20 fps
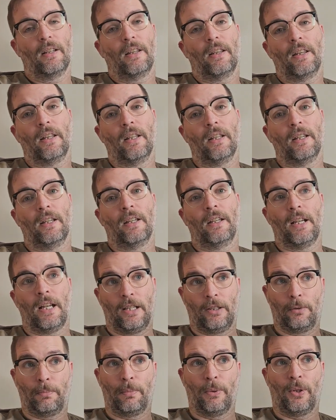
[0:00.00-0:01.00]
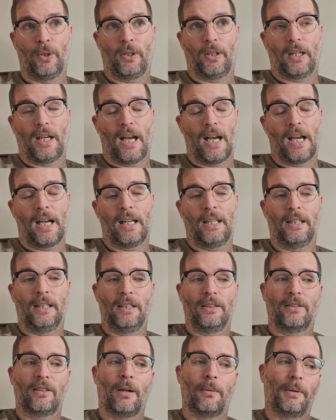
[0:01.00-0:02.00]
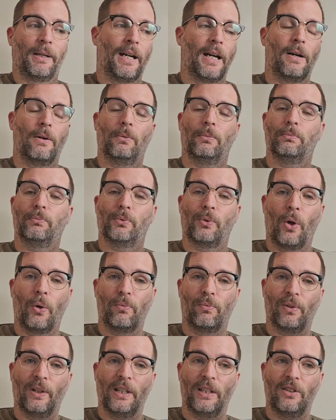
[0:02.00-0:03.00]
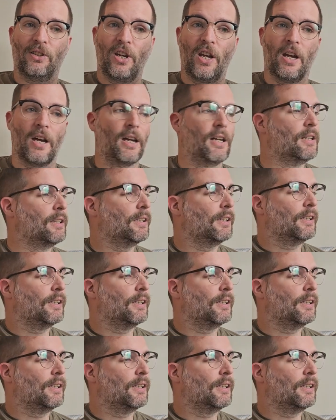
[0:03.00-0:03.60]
the next book and that it's coming out hopefully this year.